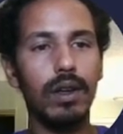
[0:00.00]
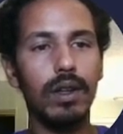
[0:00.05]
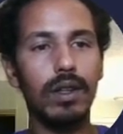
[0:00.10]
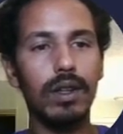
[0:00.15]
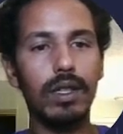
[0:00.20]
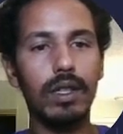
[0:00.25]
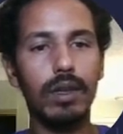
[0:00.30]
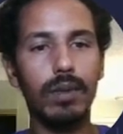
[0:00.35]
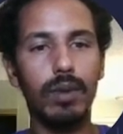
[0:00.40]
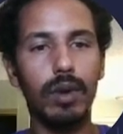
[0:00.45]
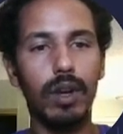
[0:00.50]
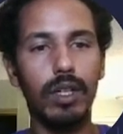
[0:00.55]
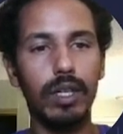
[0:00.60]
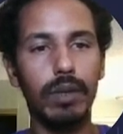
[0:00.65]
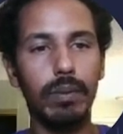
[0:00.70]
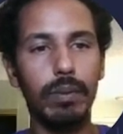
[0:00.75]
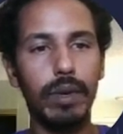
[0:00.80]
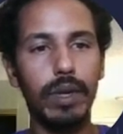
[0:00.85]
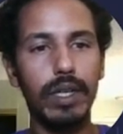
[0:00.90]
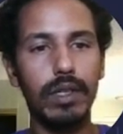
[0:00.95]
does the
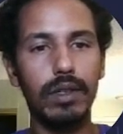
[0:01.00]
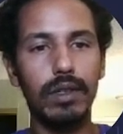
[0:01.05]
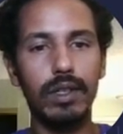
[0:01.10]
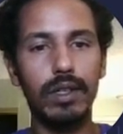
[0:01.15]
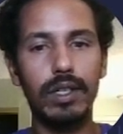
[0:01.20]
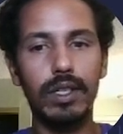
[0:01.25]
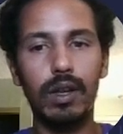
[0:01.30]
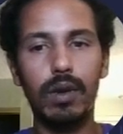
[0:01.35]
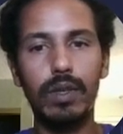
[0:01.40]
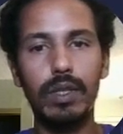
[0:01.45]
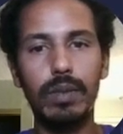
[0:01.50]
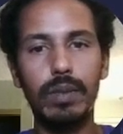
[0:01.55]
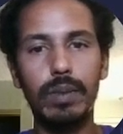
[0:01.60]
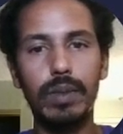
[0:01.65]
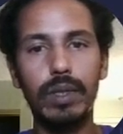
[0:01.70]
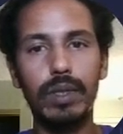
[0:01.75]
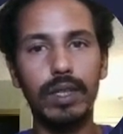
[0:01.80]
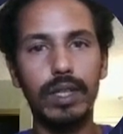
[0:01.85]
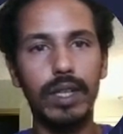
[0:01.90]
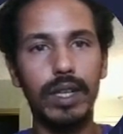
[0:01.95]
Project Pixel. He's always
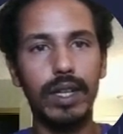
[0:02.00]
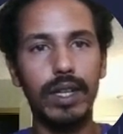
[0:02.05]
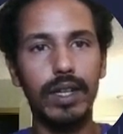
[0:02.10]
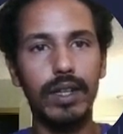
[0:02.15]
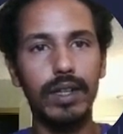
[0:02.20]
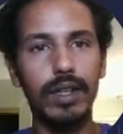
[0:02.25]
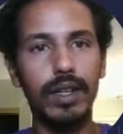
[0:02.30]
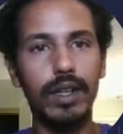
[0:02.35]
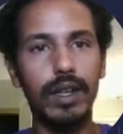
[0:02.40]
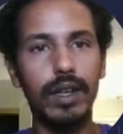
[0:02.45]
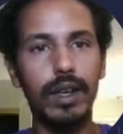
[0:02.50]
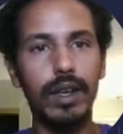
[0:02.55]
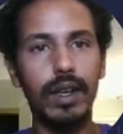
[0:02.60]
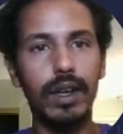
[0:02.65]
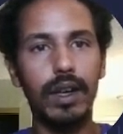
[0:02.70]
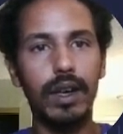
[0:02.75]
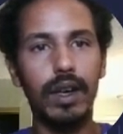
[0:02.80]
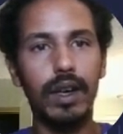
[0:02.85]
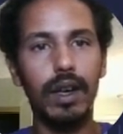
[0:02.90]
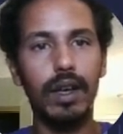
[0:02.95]
building, and
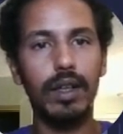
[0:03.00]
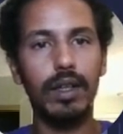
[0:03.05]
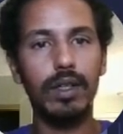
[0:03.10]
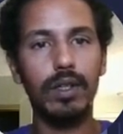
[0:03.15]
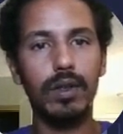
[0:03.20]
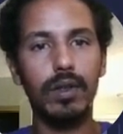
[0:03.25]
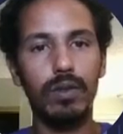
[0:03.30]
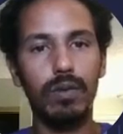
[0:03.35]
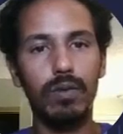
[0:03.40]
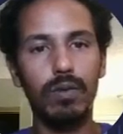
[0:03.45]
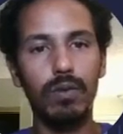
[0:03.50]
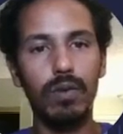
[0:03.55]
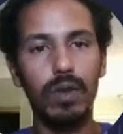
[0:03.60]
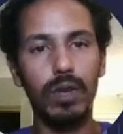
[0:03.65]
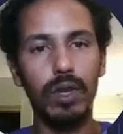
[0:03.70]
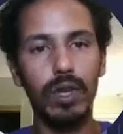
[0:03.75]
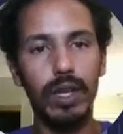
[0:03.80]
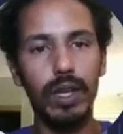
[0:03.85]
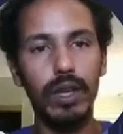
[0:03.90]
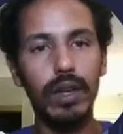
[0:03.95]
it's
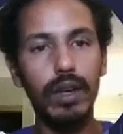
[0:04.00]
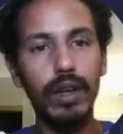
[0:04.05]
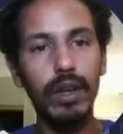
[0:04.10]
really